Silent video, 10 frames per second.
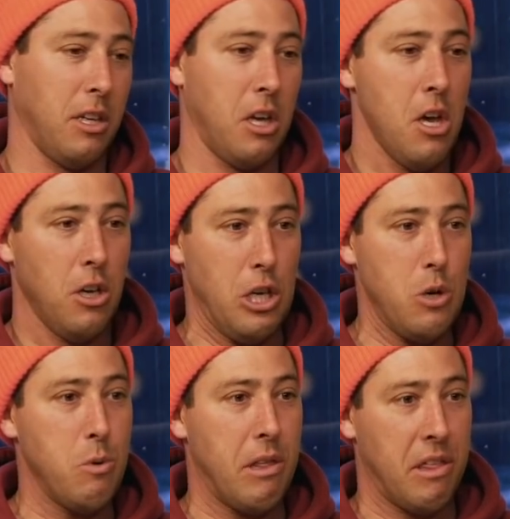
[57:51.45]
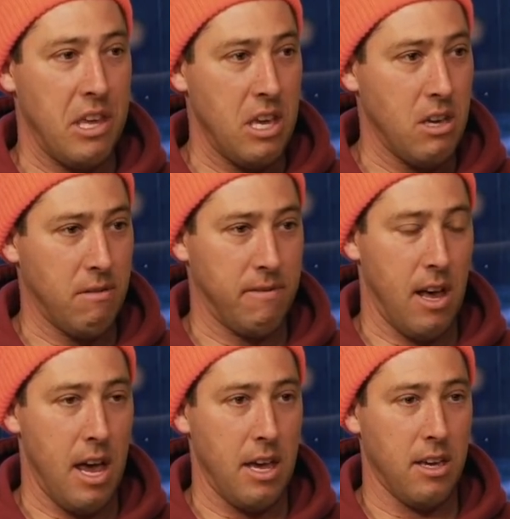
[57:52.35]
Like, you would think of
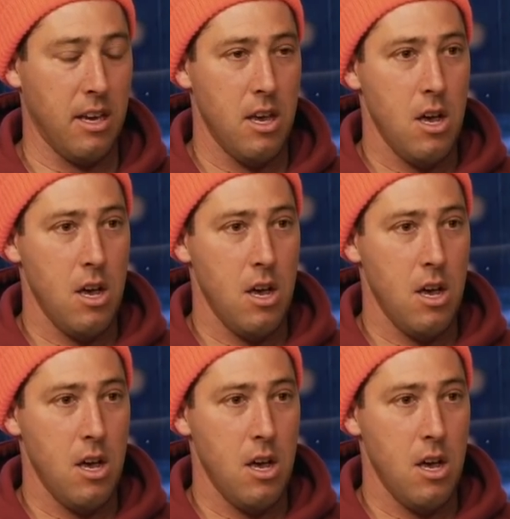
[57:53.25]
like,